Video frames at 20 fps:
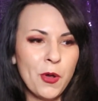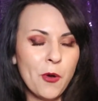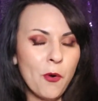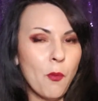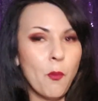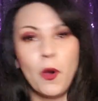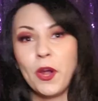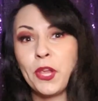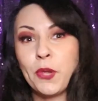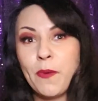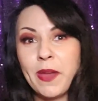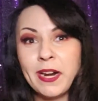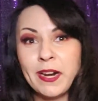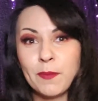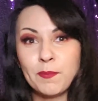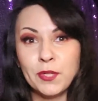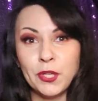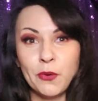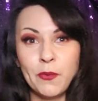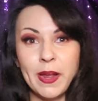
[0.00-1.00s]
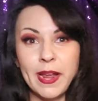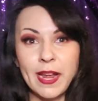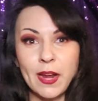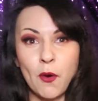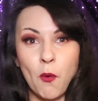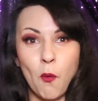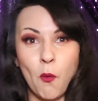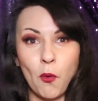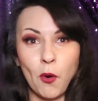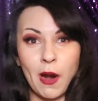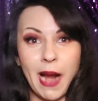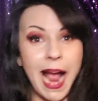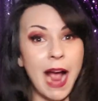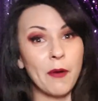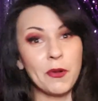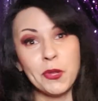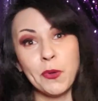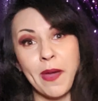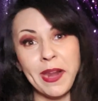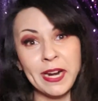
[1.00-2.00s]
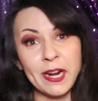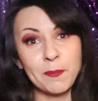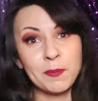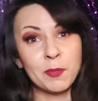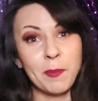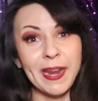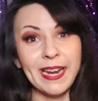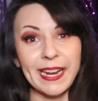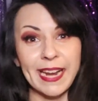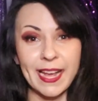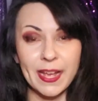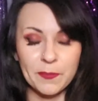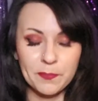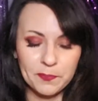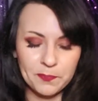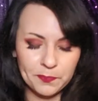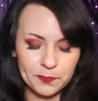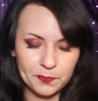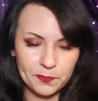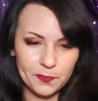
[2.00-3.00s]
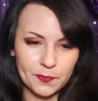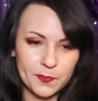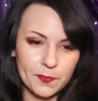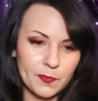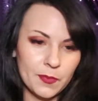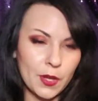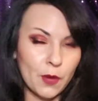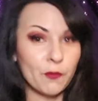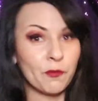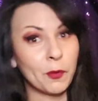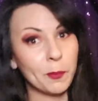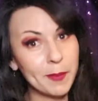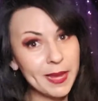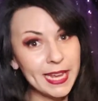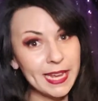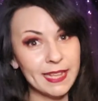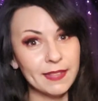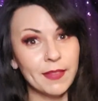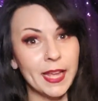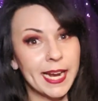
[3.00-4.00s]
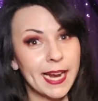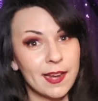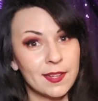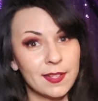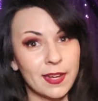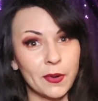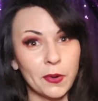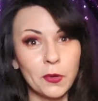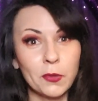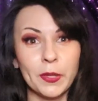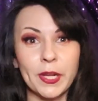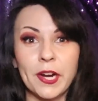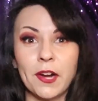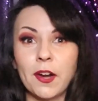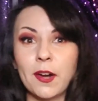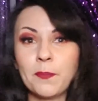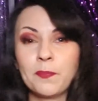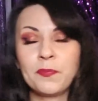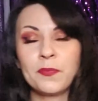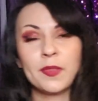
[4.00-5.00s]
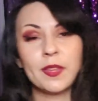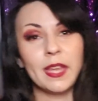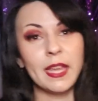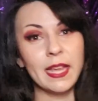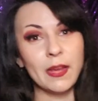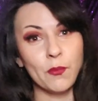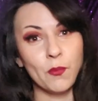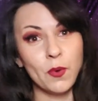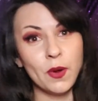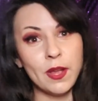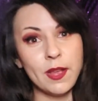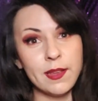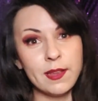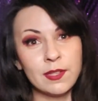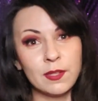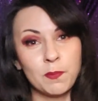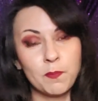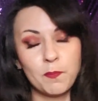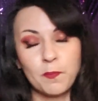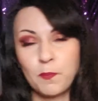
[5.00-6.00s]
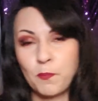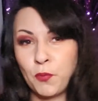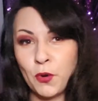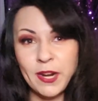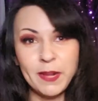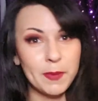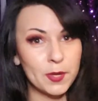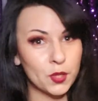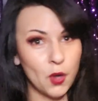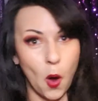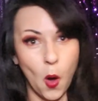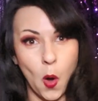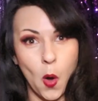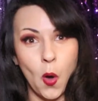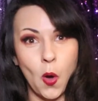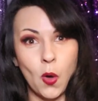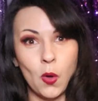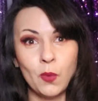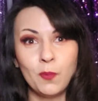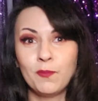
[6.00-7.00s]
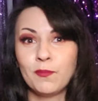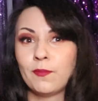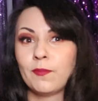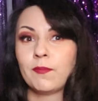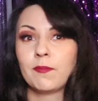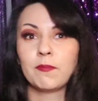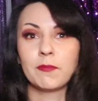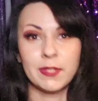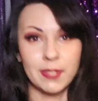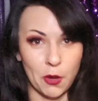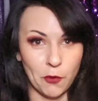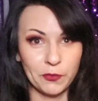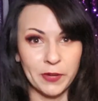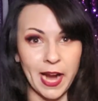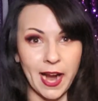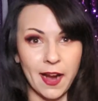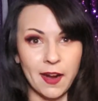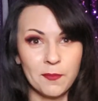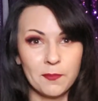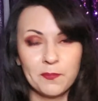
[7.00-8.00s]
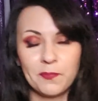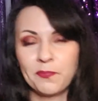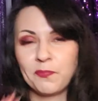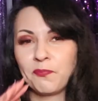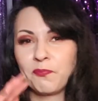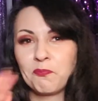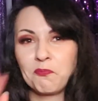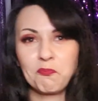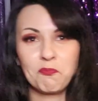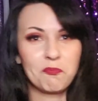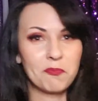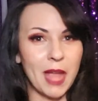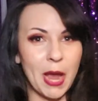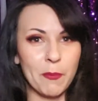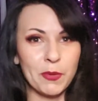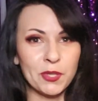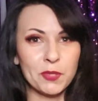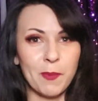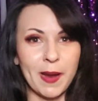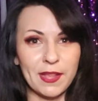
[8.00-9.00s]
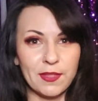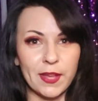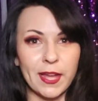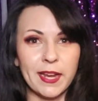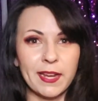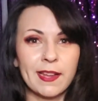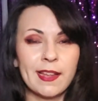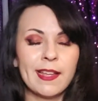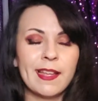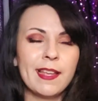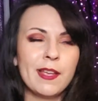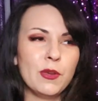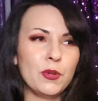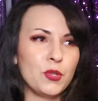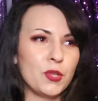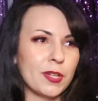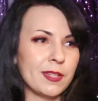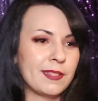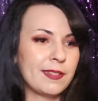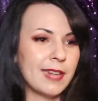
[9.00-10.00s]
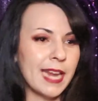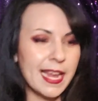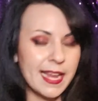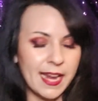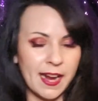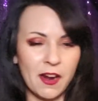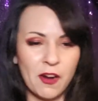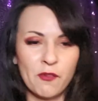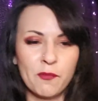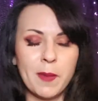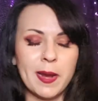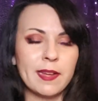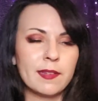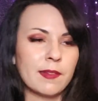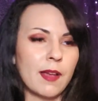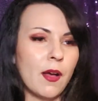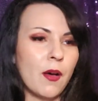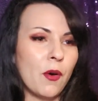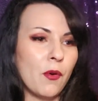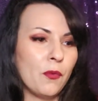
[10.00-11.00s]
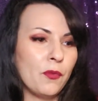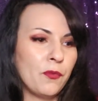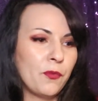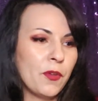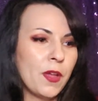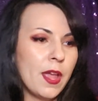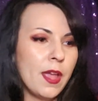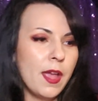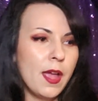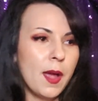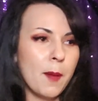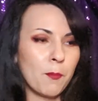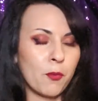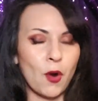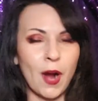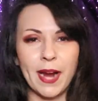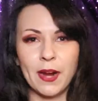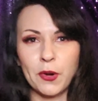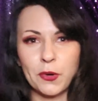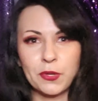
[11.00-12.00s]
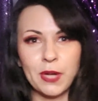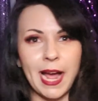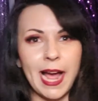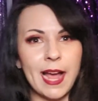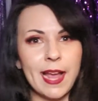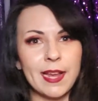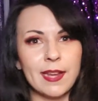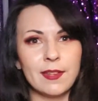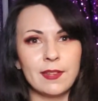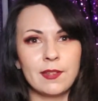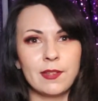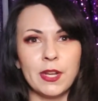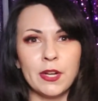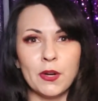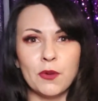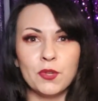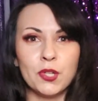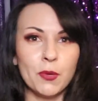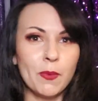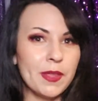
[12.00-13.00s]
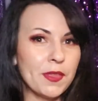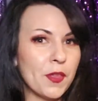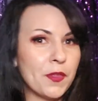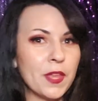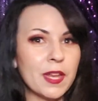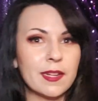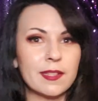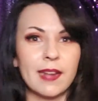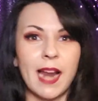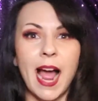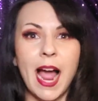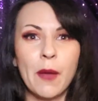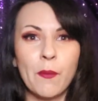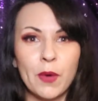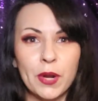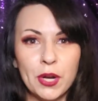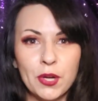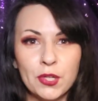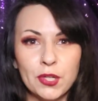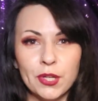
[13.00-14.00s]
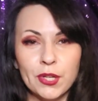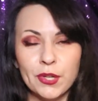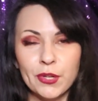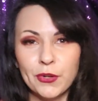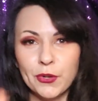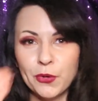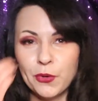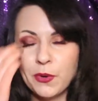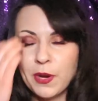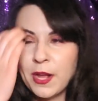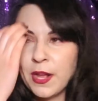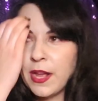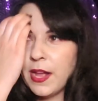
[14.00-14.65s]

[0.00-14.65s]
what you ended up doing or how you ended up spending it. For me, like I said earlier, it was pretty much all self-care. That was my thing. Just take care of myself, prioritize, doing the things that I want to do,